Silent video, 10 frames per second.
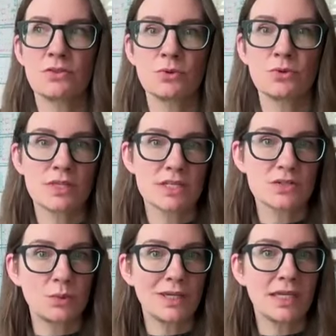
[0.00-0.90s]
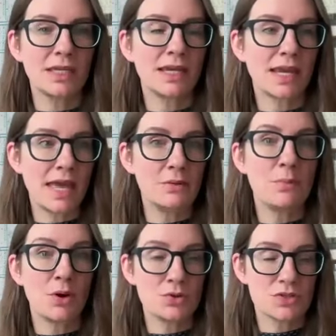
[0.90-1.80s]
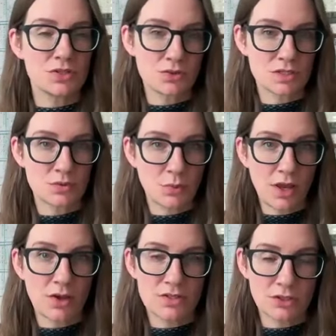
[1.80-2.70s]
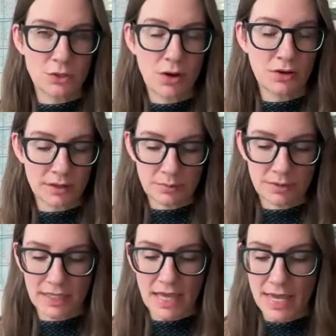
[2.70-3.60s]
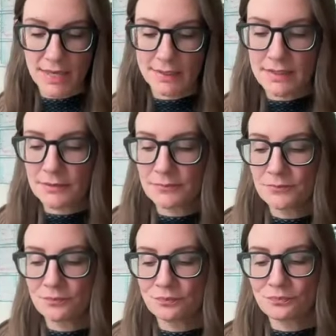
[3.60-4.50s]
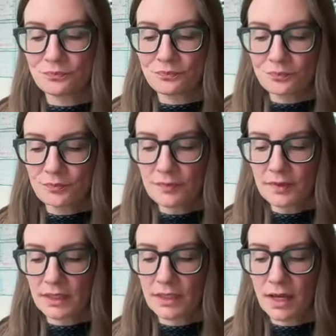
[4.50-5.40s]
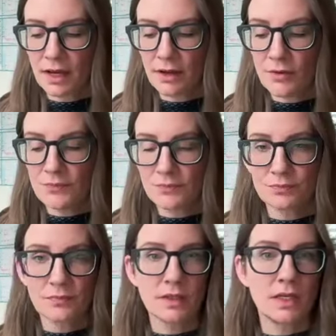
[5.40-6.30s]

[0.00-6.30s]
through this week and post those as well so you all can plan ahead. Um,